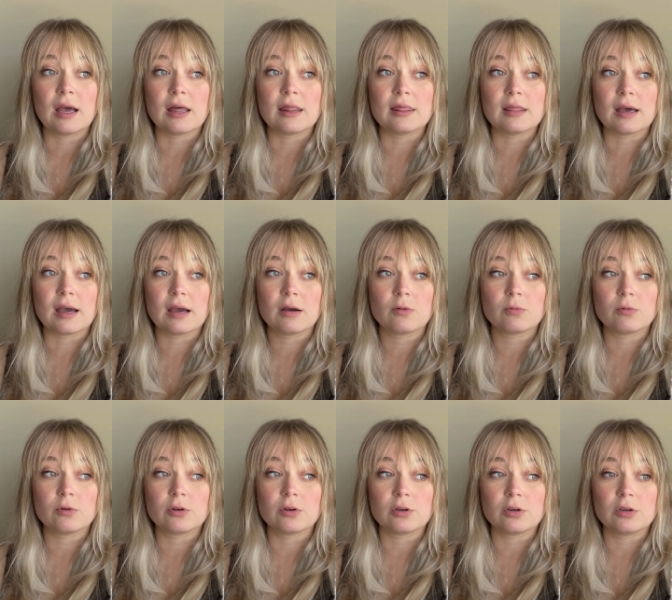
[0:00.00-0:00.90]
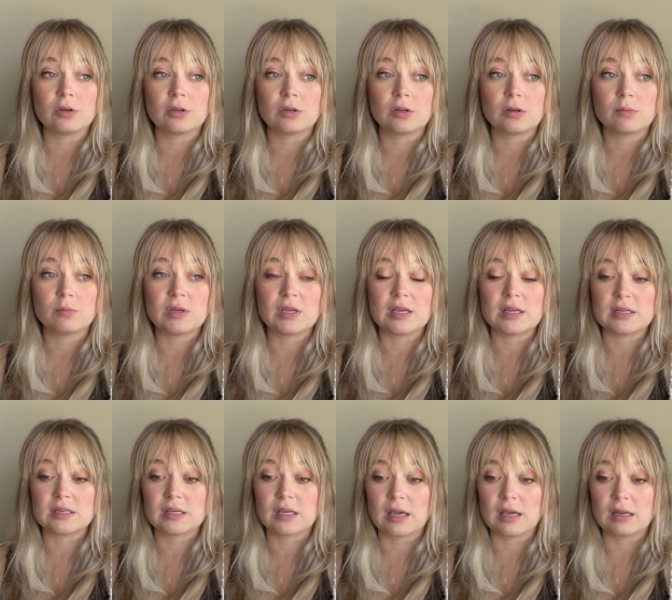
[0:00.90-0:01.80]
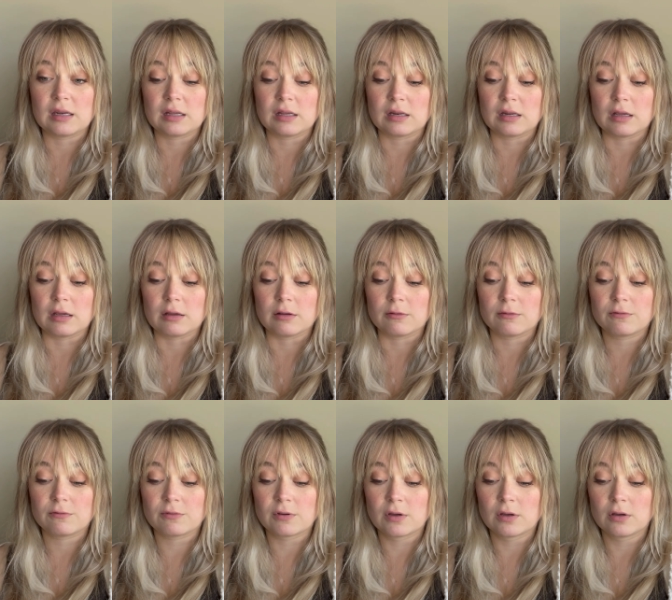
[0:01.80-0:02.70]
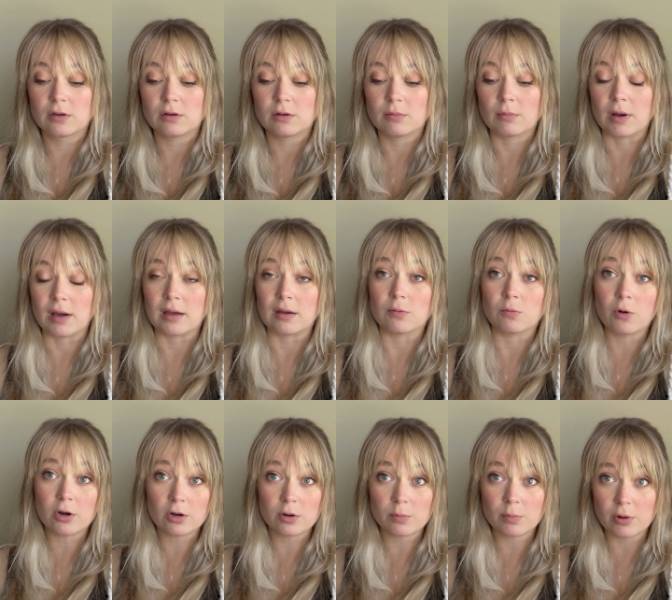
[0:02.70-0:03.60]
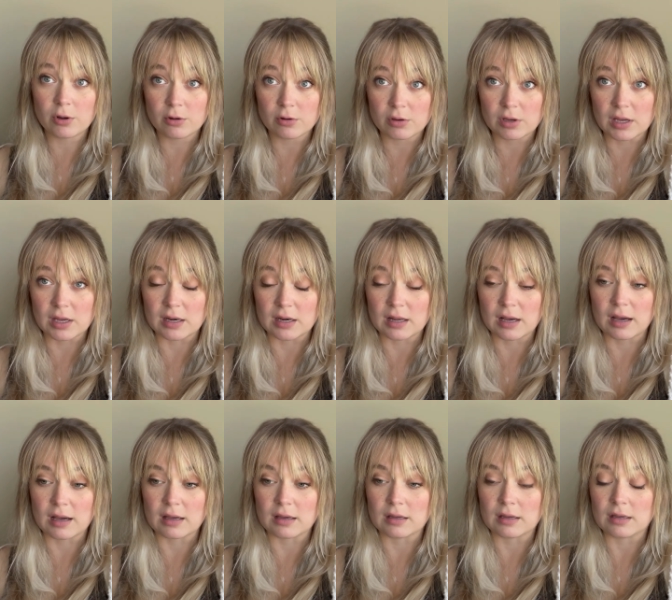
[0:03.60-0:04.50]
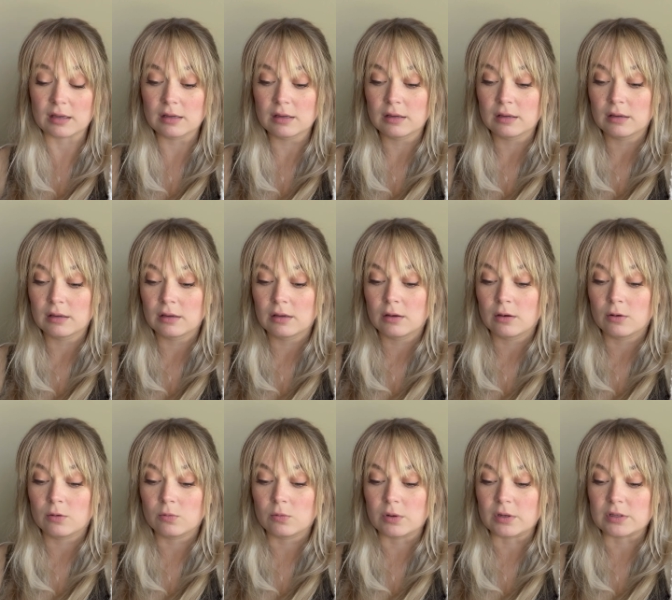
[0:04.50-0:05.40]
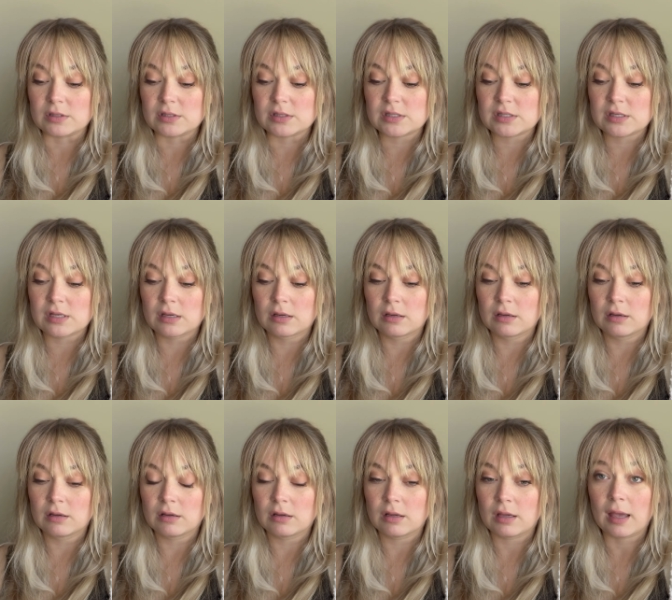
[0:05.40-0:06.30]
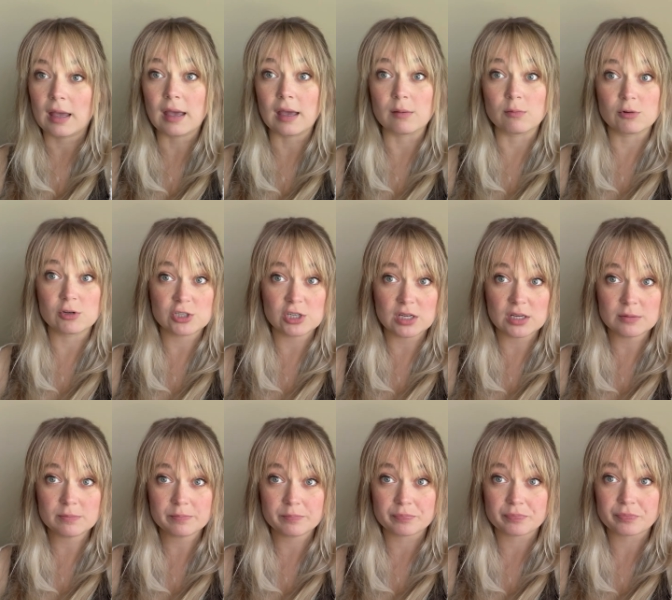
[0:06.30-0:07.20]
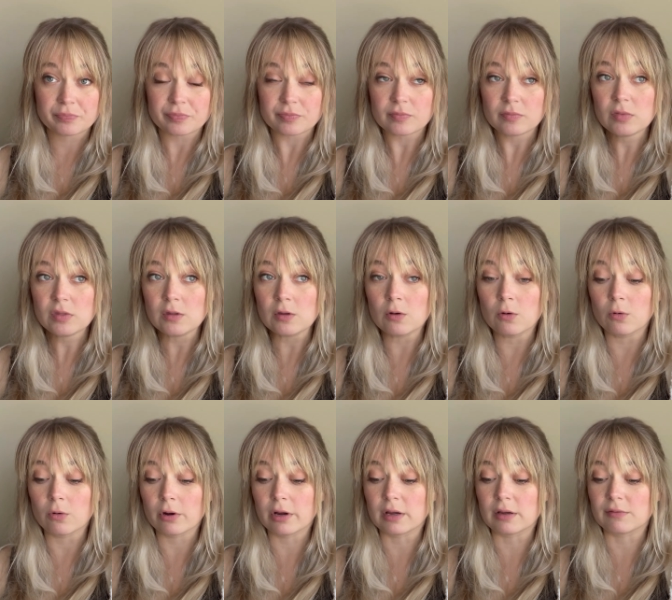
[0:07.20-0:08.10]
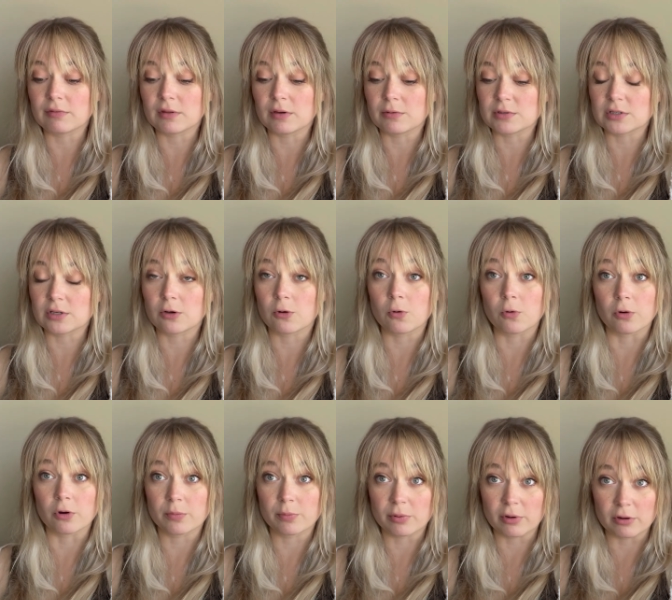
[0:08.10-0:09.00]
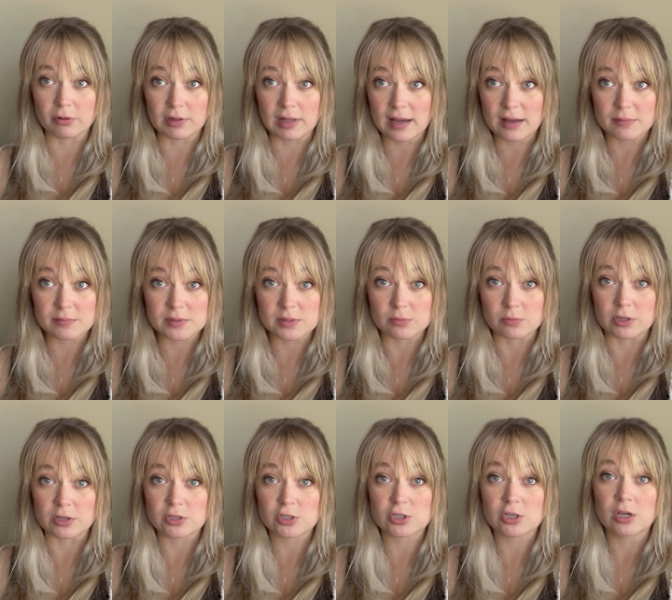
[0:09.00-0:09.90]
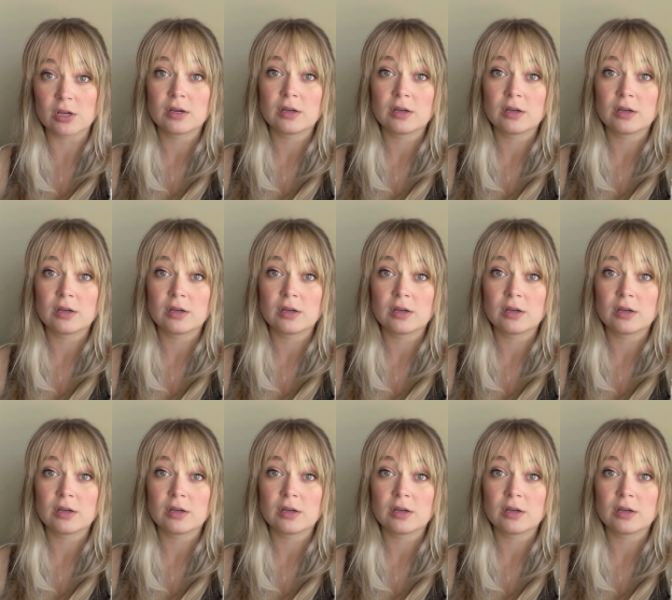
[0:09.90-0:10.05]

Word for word: and that would be indicated if my water broke and I was hemorrhaging, or if there was a cord prolapse, which